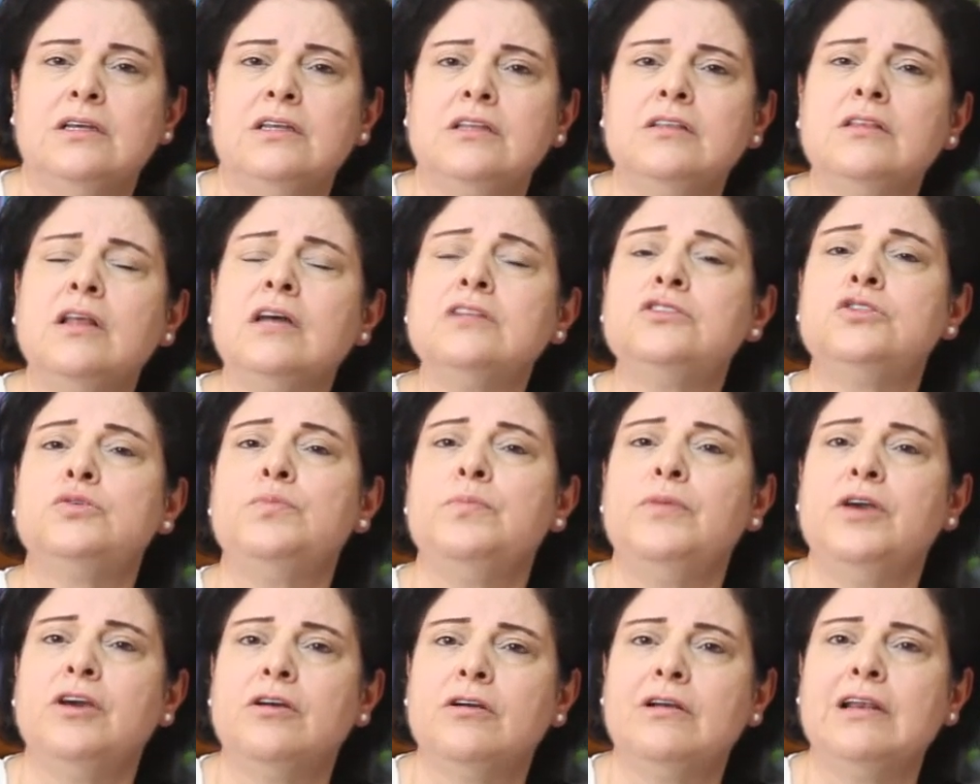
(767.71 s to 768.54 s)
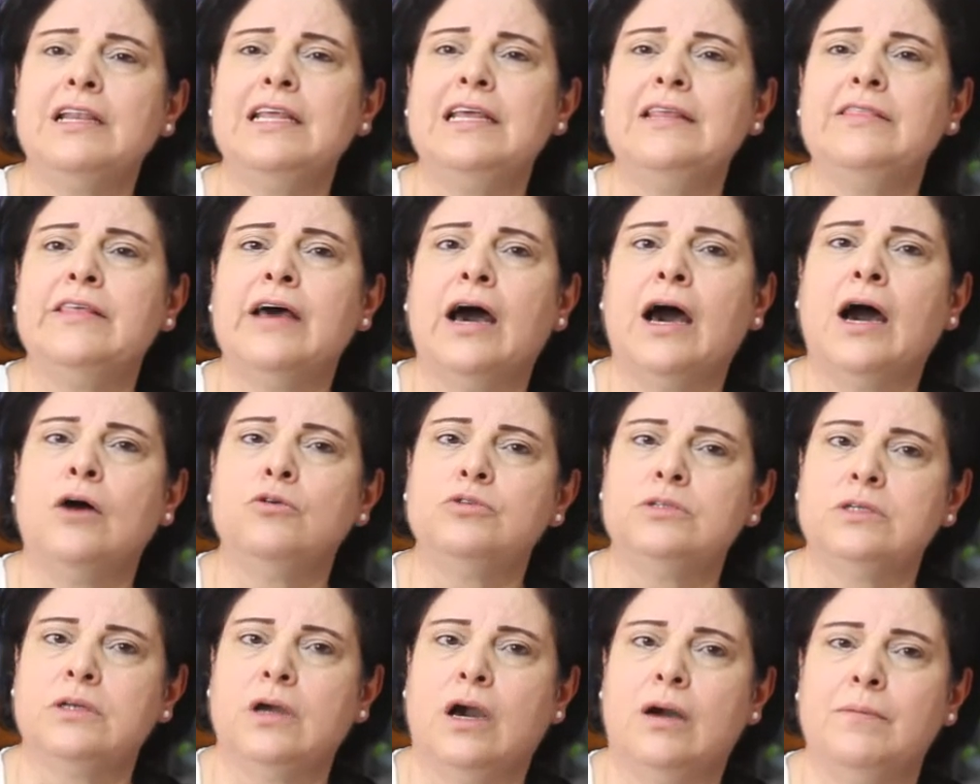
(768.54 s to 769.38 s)
not merely the
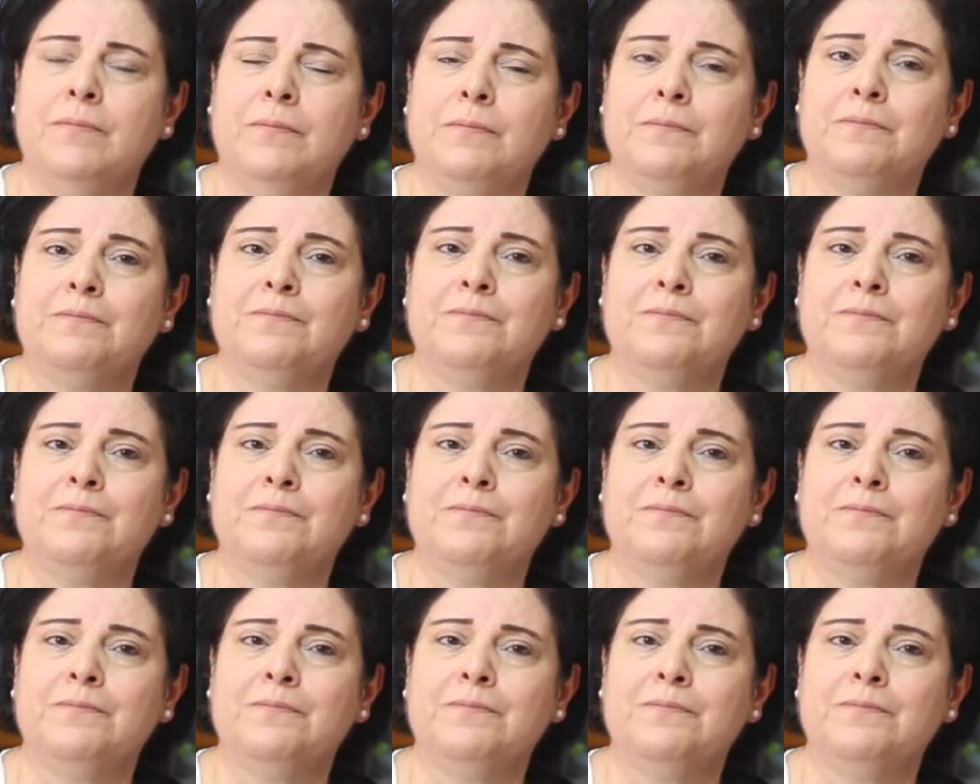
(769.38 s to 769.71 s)
outcome.